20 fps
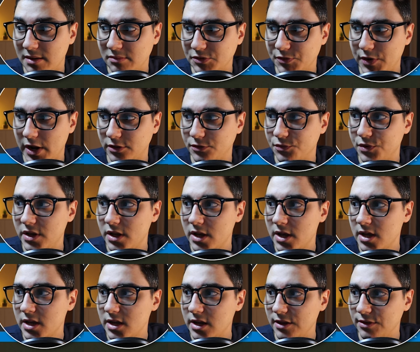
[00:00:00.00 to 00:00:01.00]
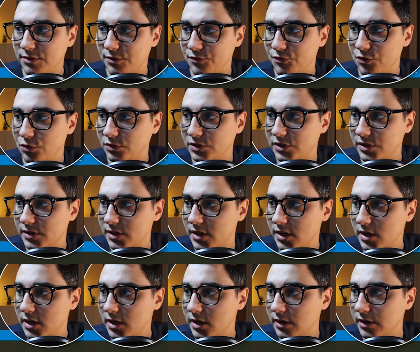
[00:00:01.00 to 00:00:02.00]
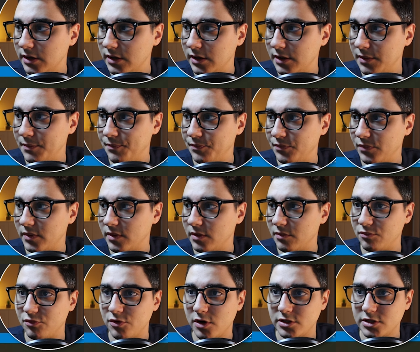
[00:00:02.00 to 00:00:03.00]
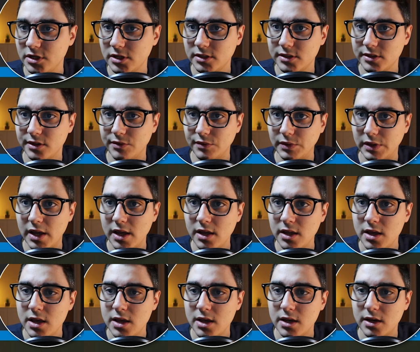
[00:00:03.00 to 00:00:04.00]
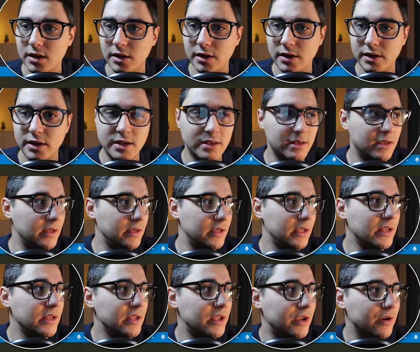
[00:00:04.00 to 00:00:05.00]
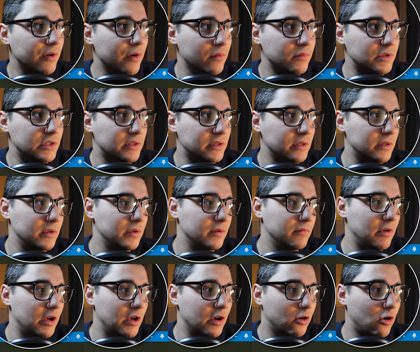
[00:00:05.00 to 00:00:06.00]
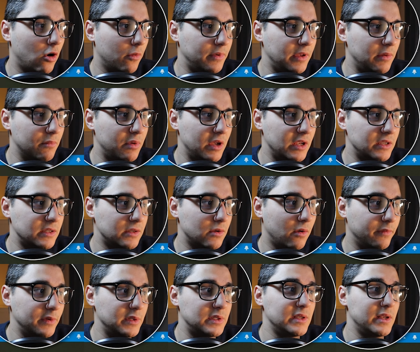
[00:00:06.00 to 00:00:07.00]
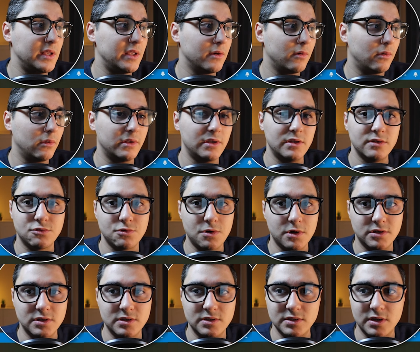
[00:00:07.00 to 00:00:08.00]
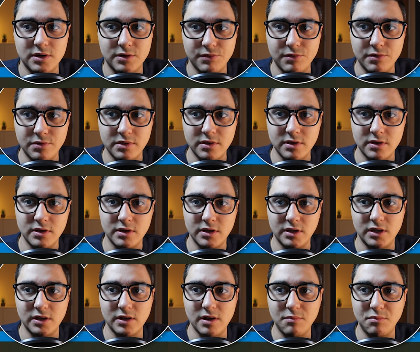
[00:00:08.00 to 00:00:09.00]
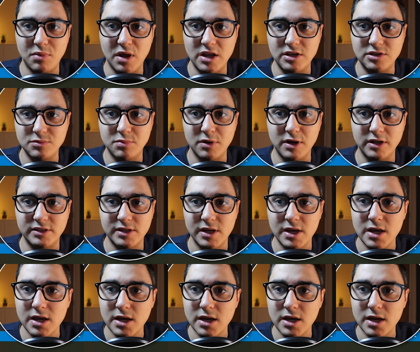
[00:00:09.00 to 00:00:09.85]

directory in the root project. Okay, and then in here I'm just gonna copy and paste it. Obviously all the instructions are on the GitHub page, but